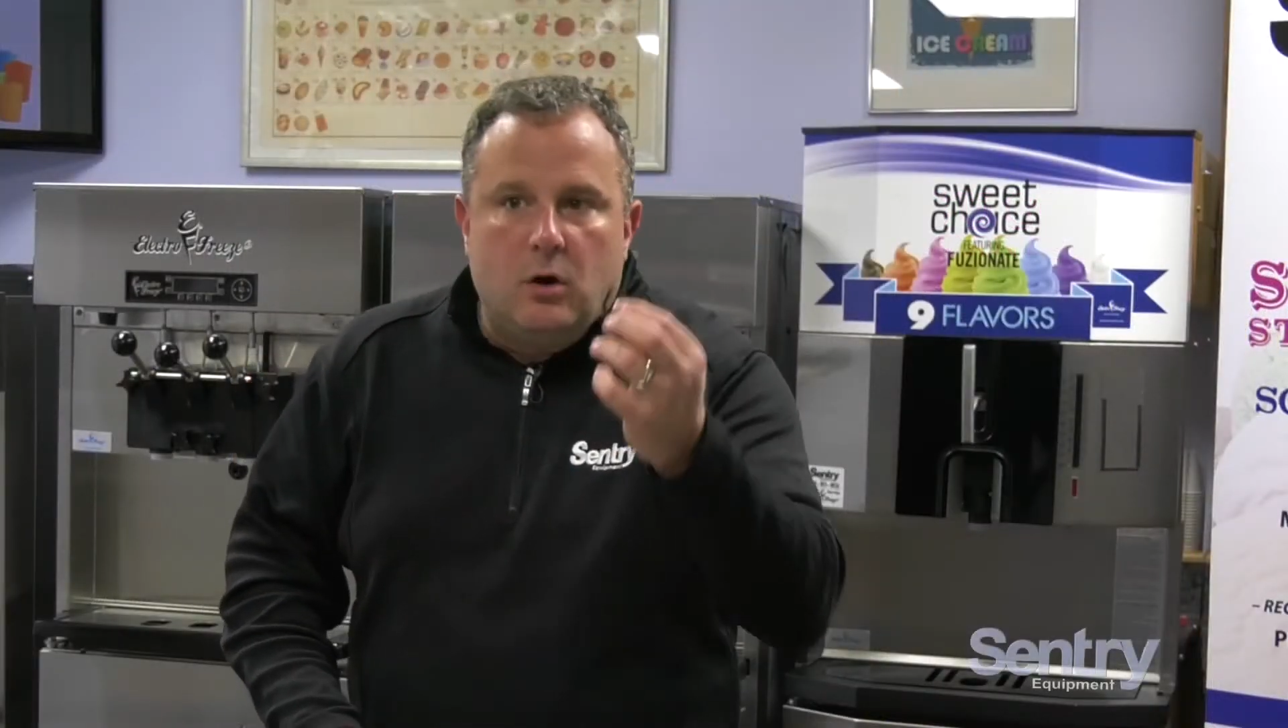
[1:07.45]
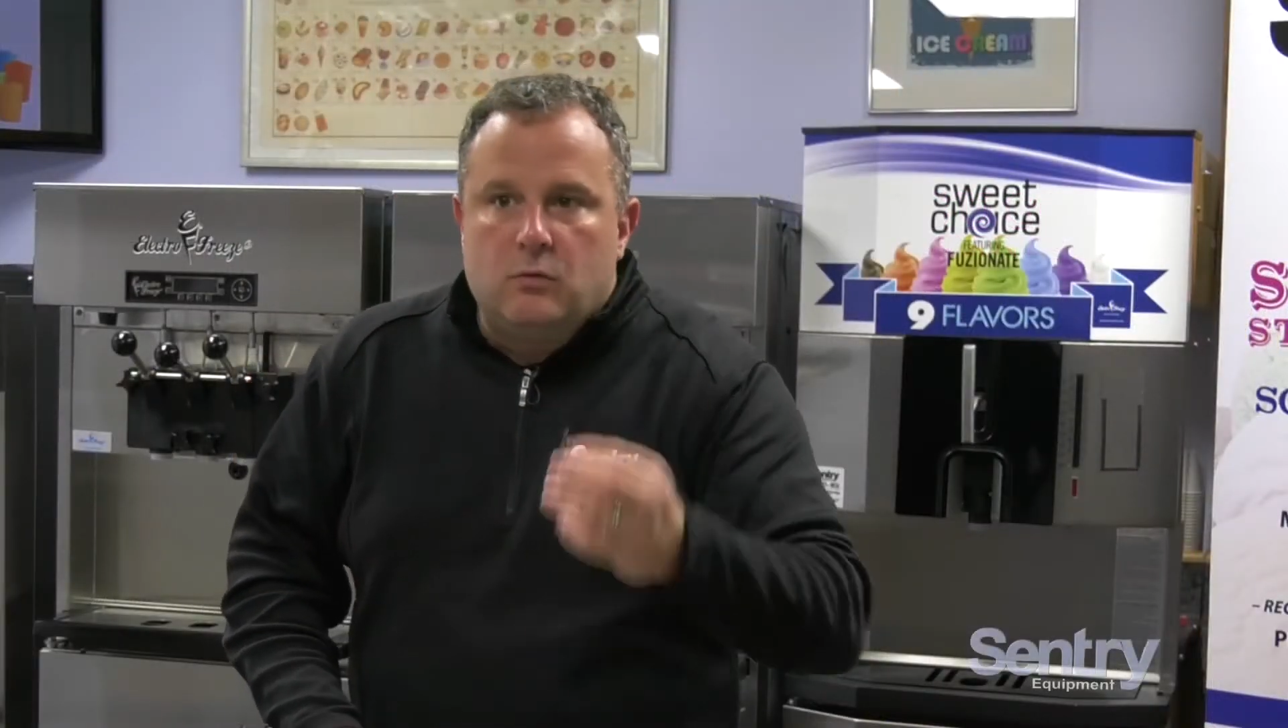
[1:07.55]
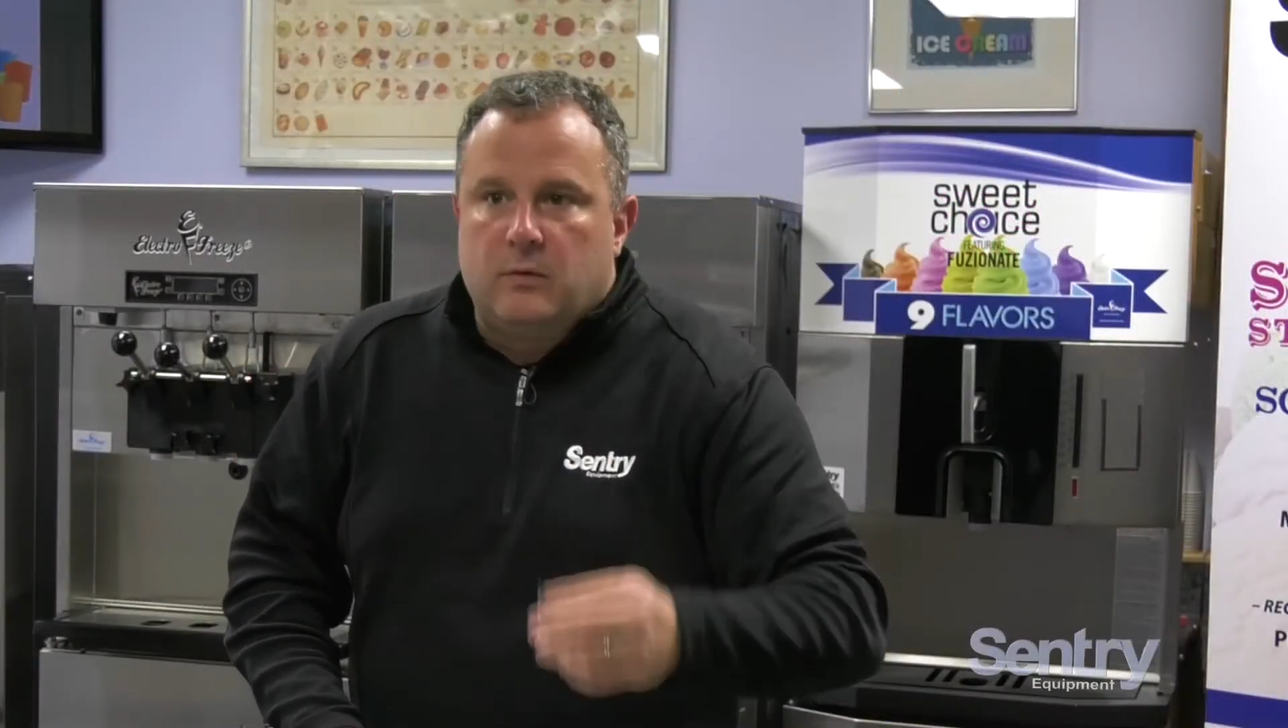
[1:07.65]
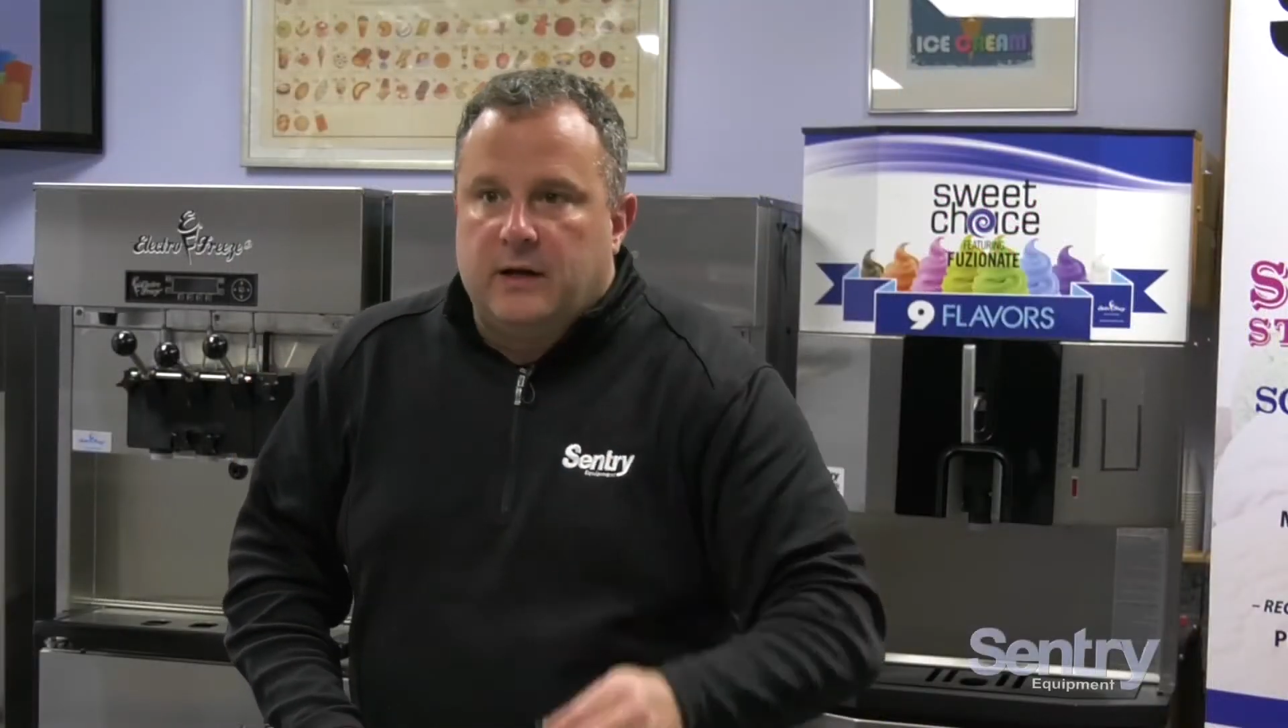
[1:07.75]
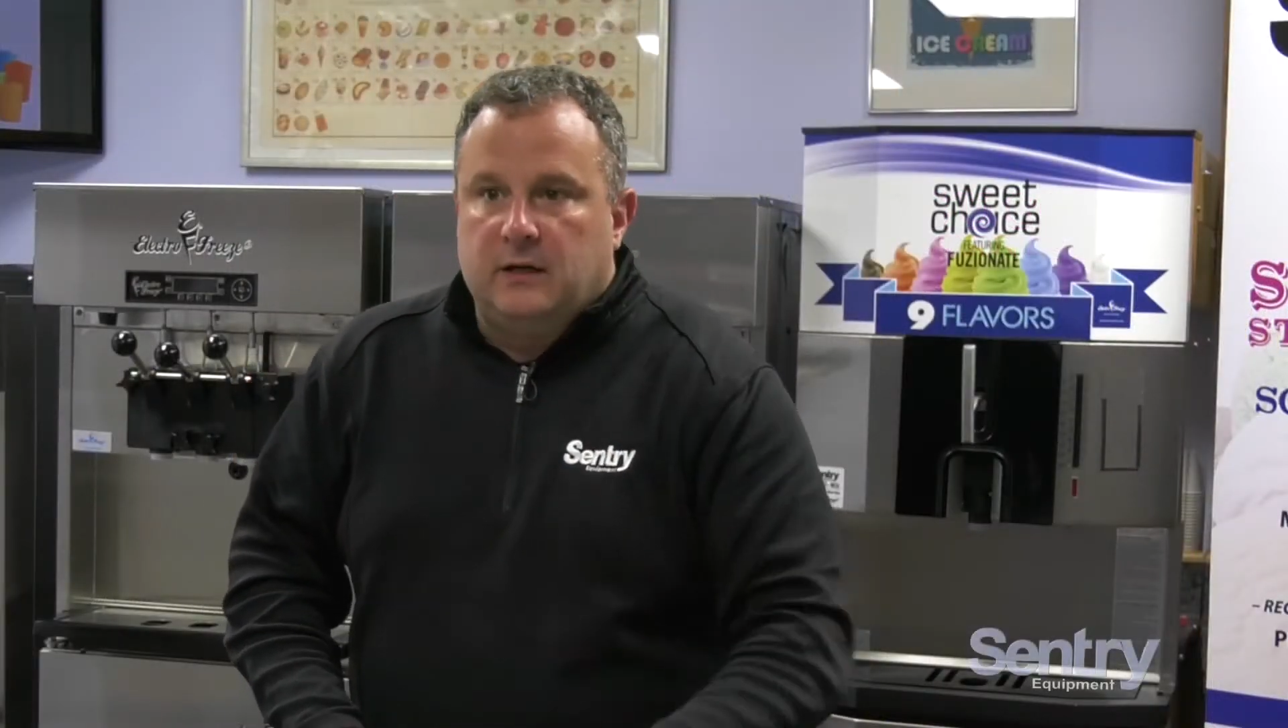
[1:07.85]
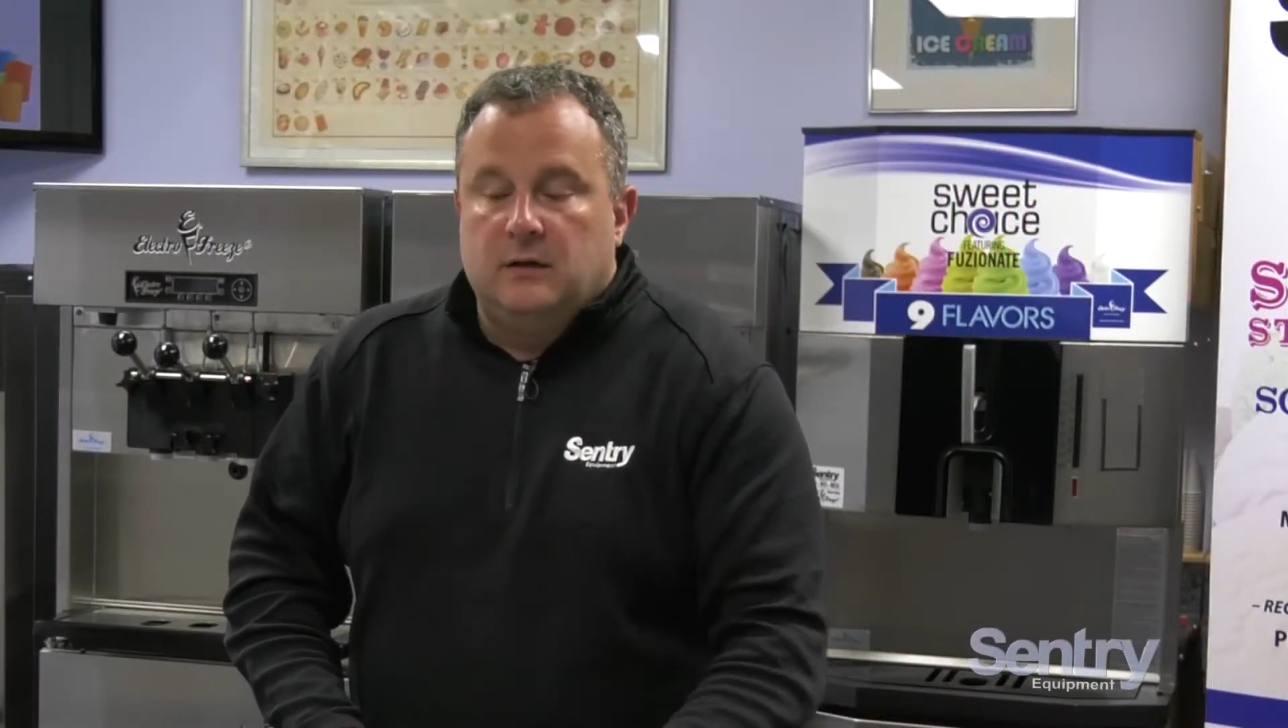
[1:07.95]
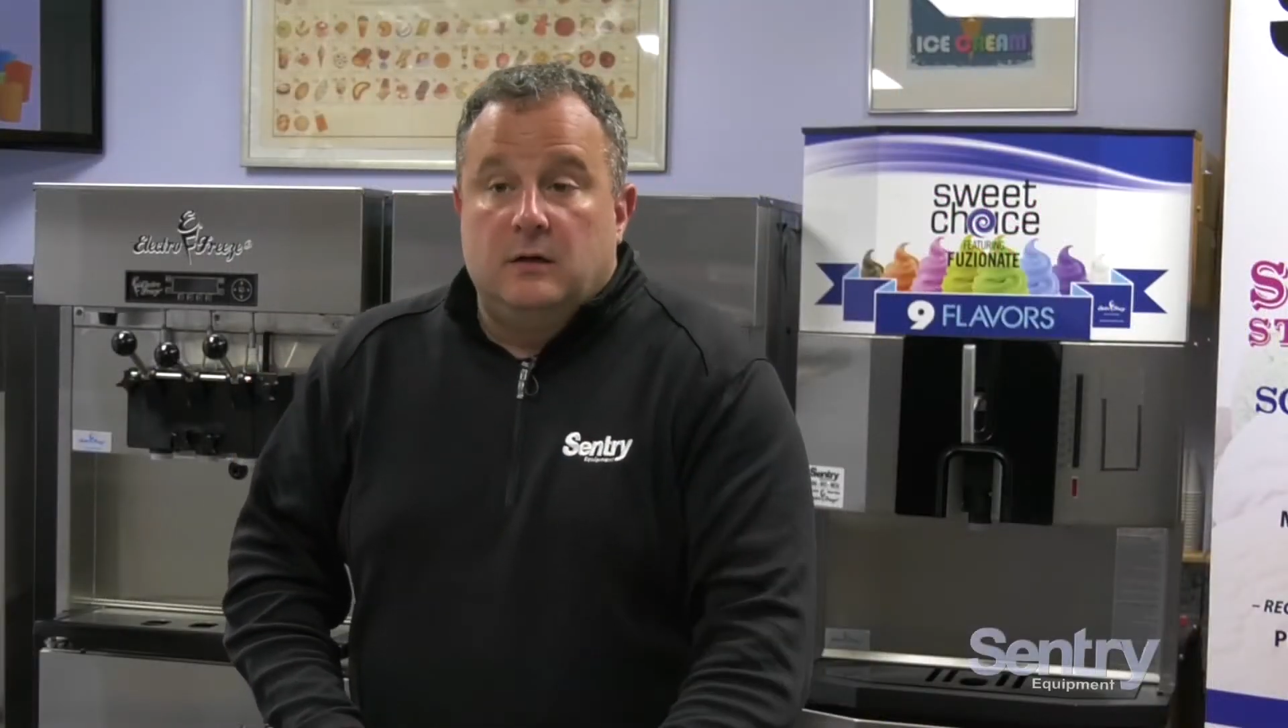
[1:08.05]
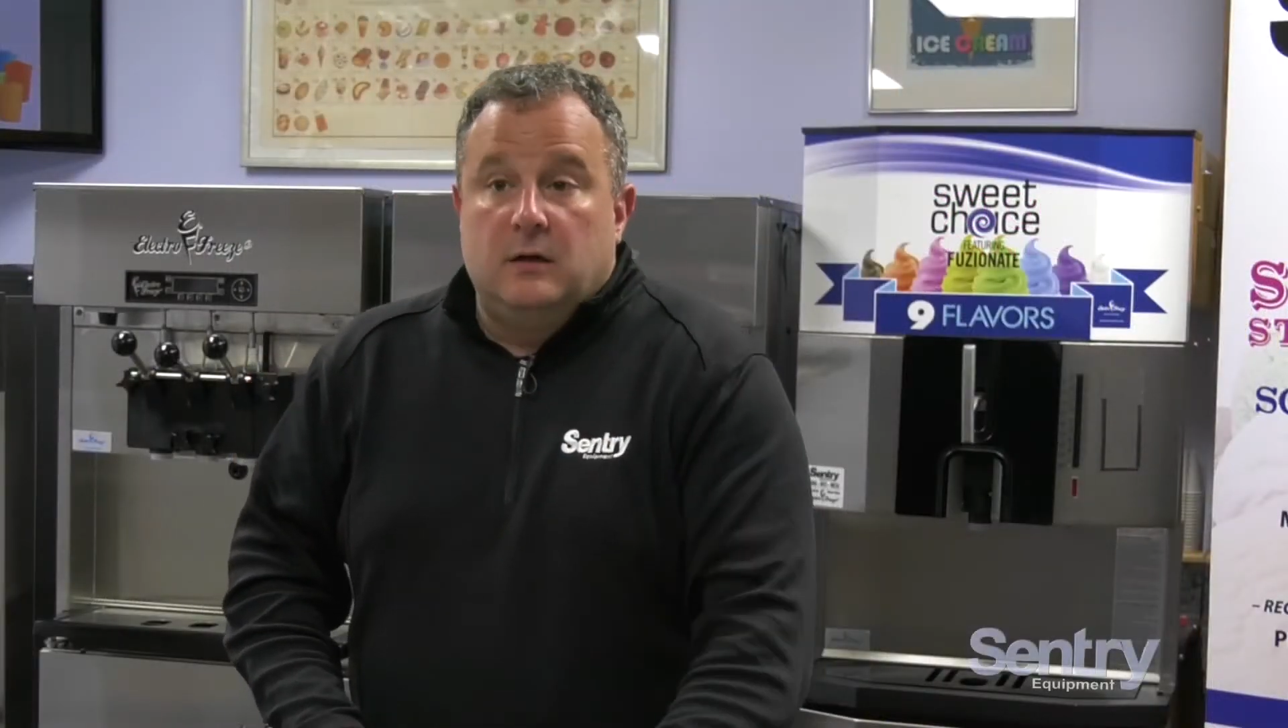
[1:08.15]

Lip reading: O-ring